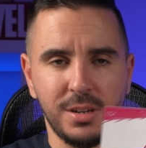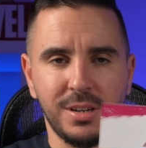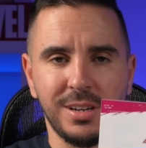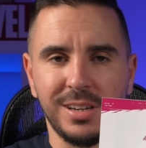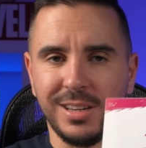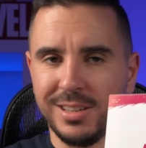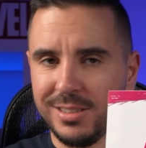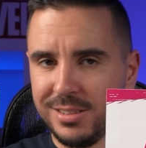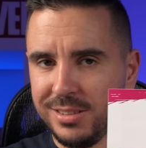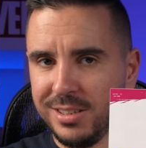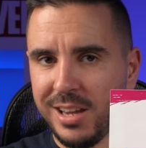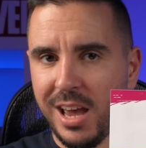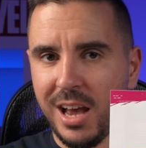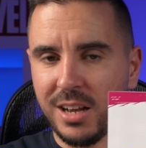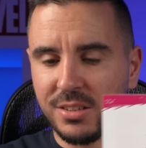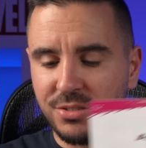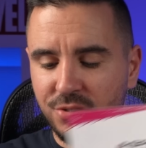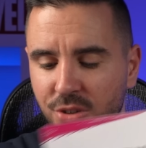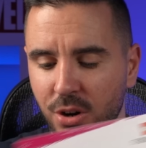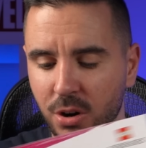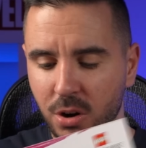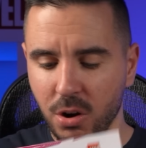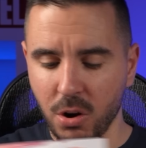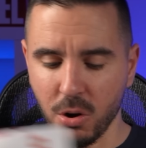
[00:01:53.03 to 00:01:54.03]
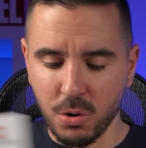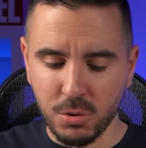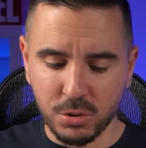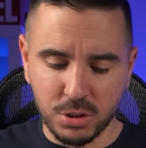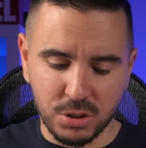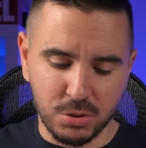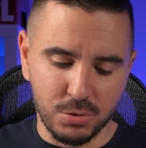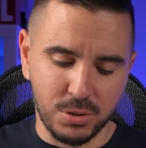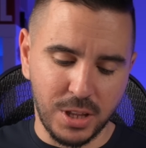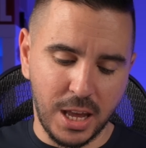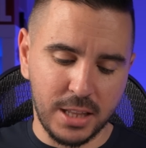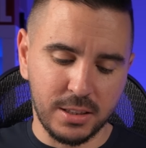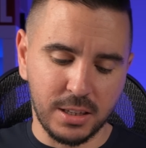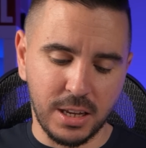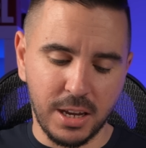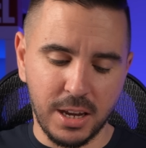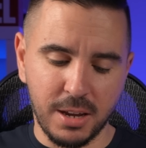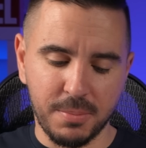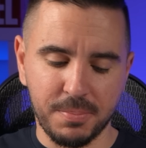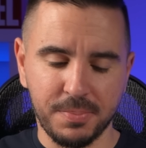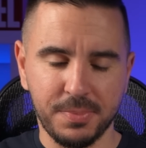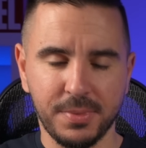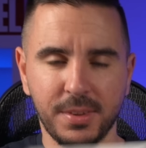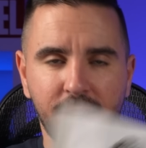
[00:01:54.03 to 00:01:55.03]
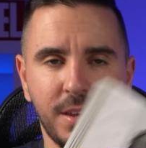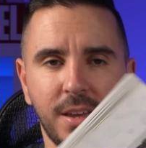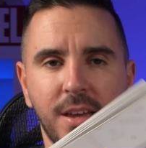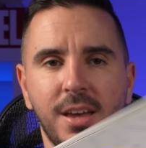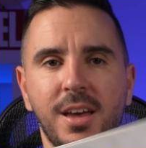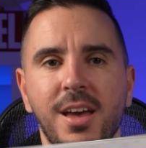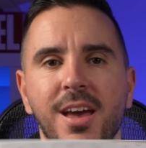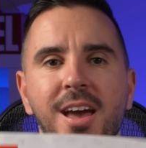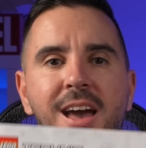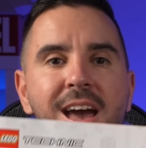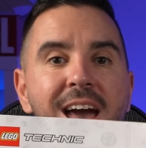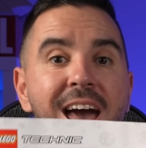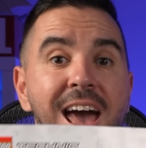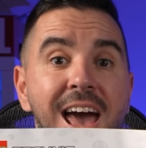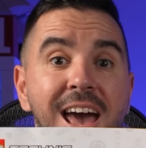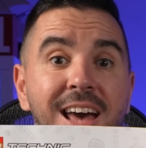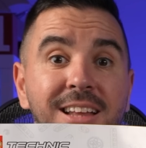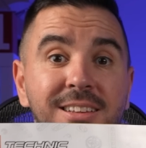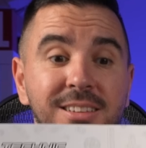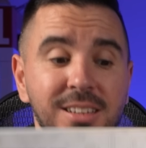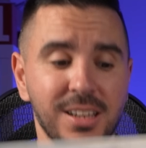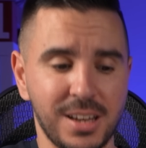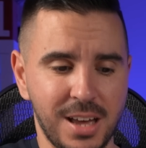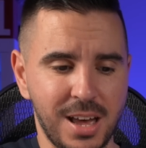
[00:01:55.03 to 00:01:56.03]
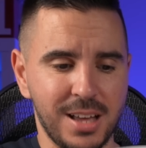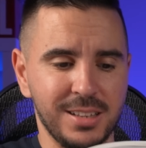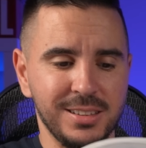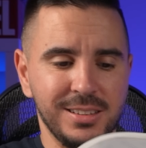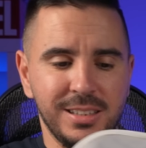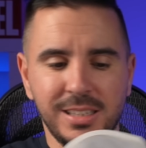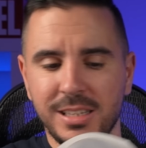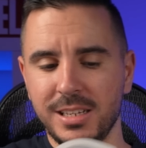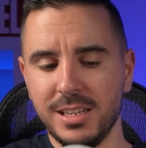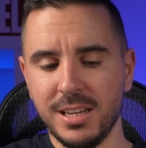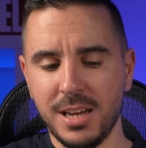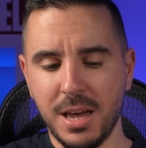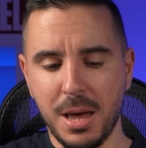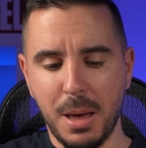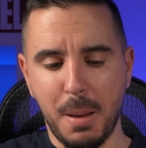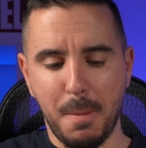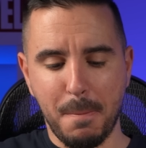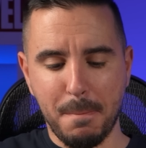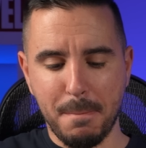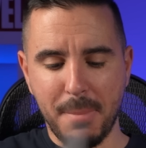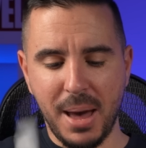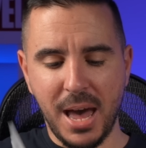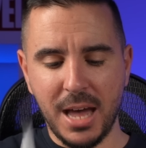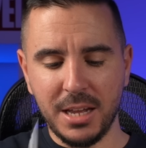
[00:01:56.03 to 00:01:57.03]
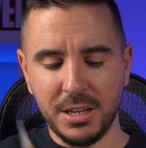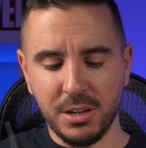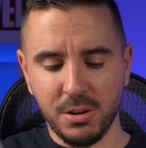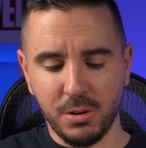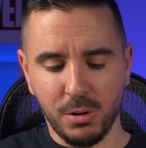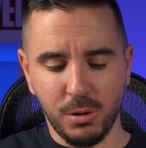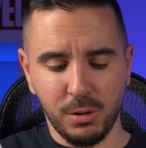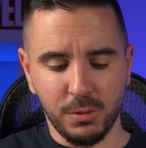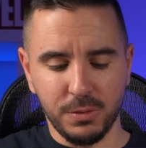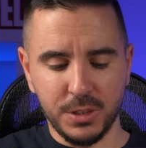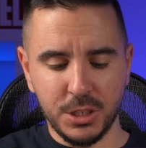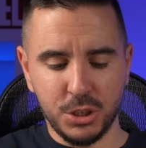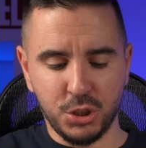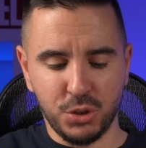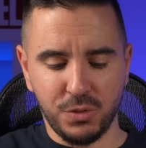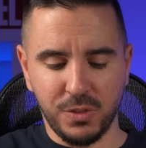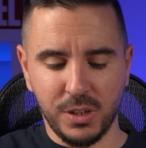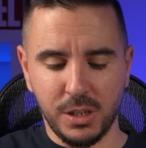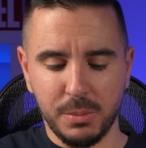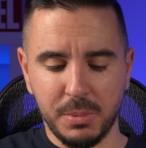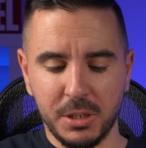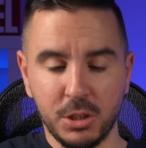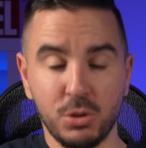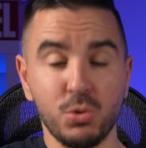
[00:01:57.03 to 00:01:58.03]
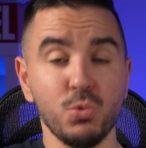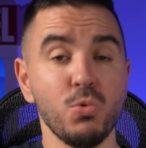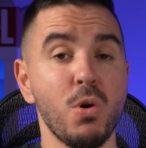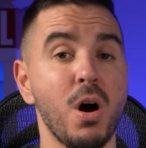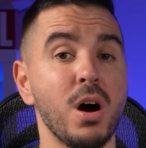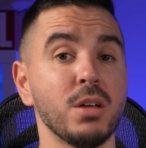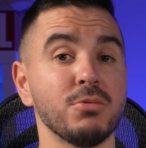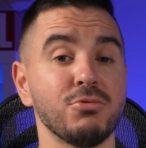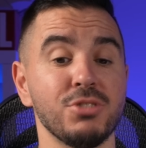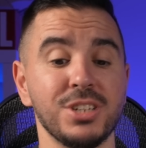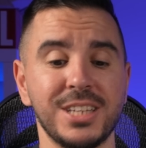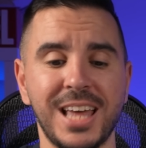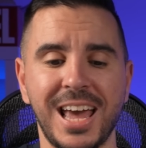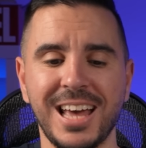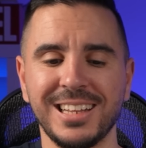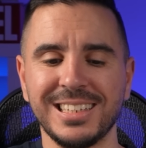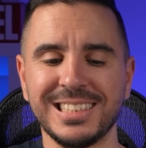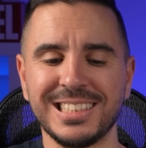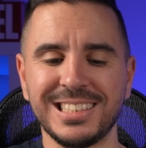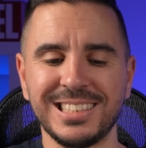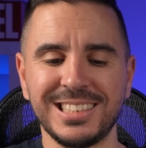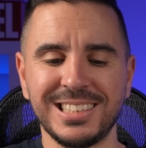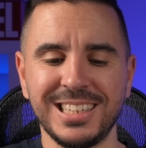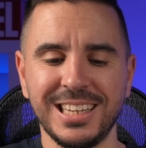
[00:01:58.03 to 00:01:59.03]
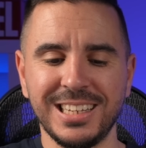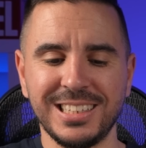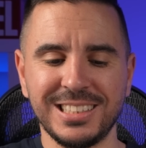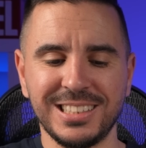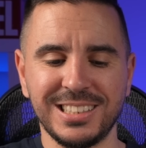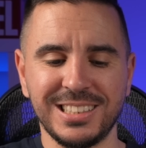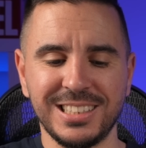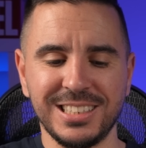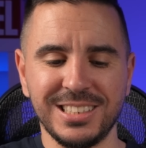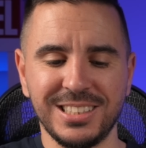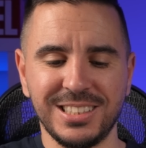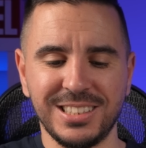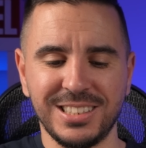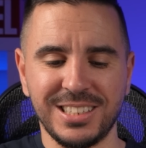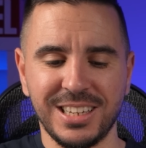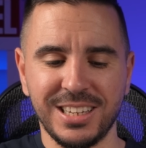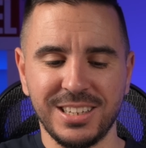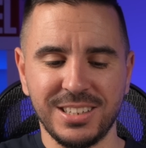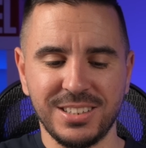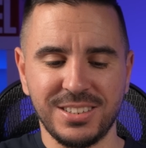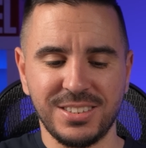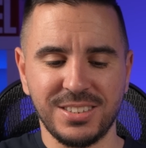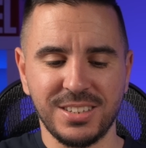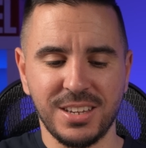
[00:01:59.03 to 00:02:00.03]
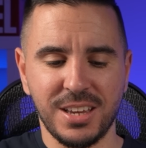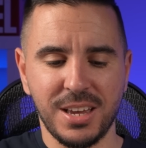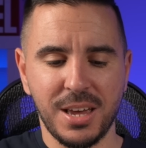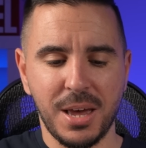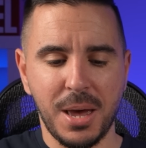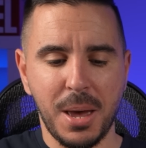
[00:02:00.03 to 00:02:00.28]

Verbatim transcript: It is the extra code to that game and the manual, which will be 266